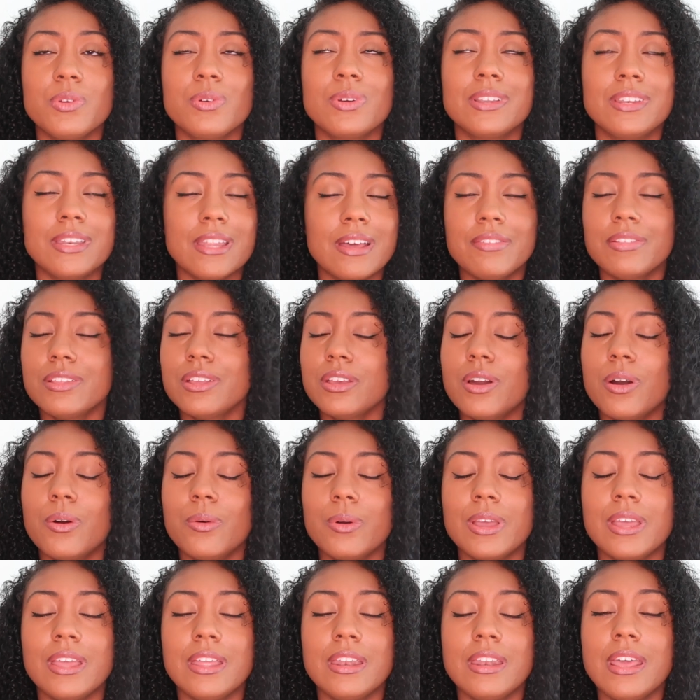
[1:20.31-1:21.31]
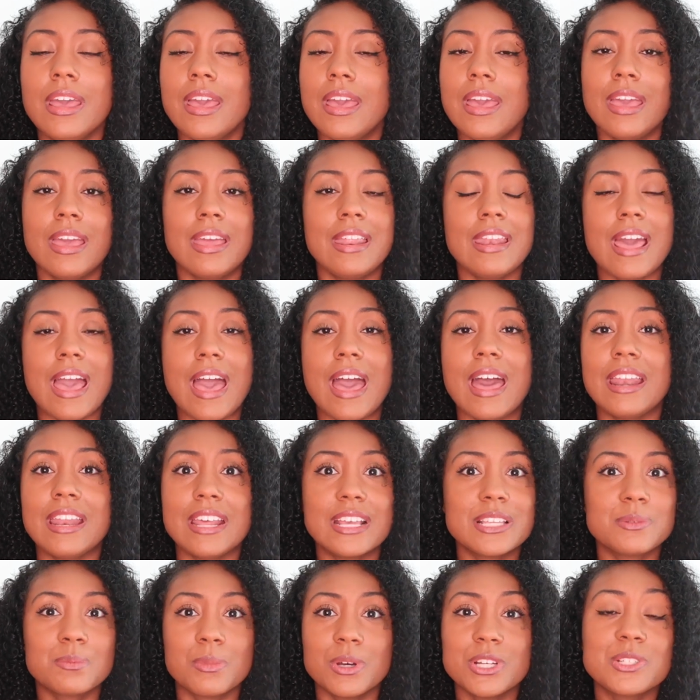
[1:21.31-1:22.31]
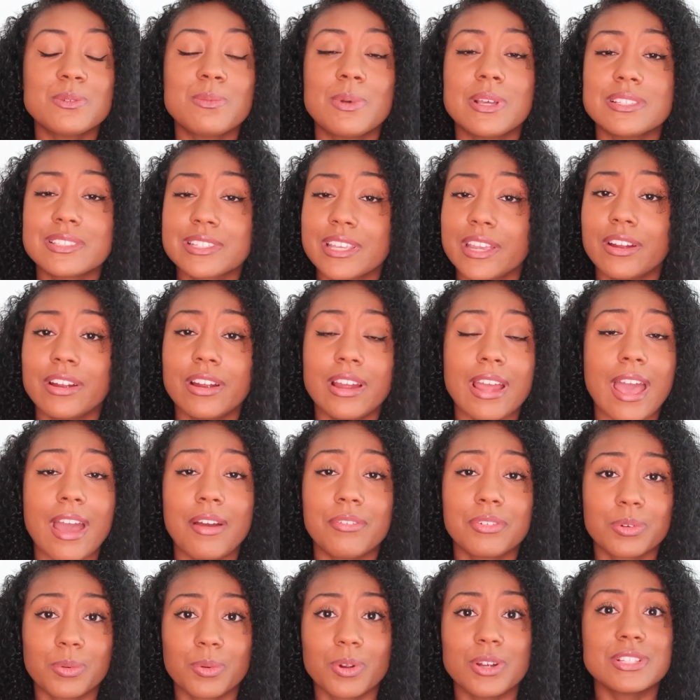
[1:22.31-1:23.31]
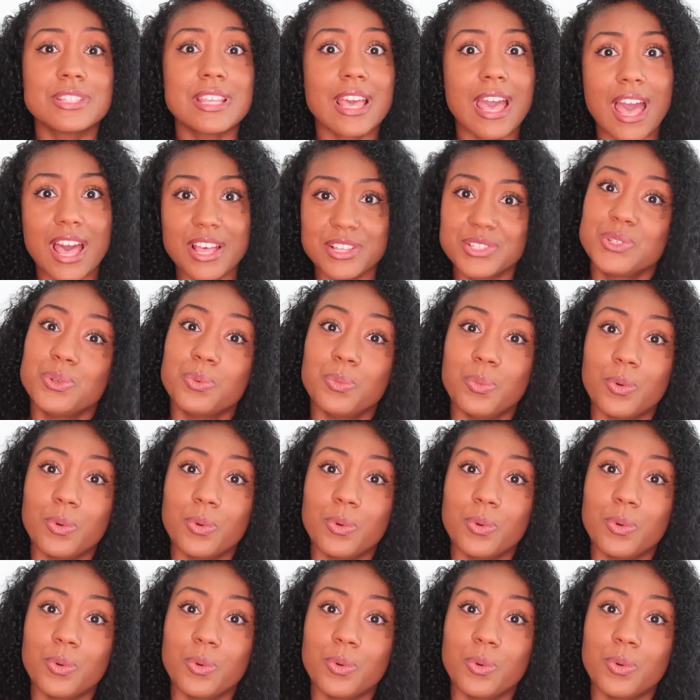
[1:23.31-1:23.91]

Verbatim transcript: you can definitely go in and add as much mascara afterwards as you